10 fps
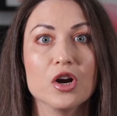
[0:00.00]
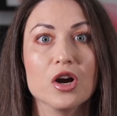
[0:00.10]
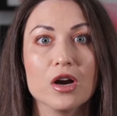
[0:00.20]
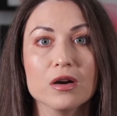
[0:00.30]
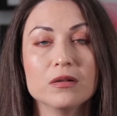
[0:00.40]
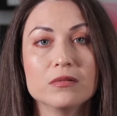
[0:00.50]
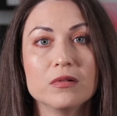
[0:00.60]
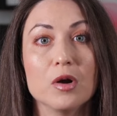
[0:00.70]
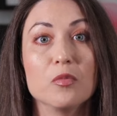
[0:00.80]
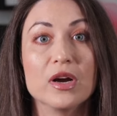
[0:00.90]
her
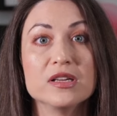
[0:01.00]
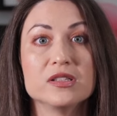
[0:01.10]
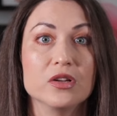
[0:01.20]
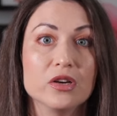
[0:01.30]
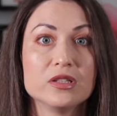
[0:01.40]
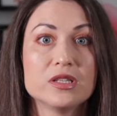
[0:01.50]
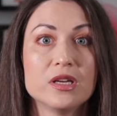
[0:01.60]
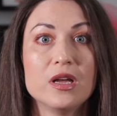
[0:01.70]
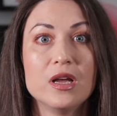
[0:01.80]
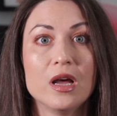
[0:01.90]
her breasts looked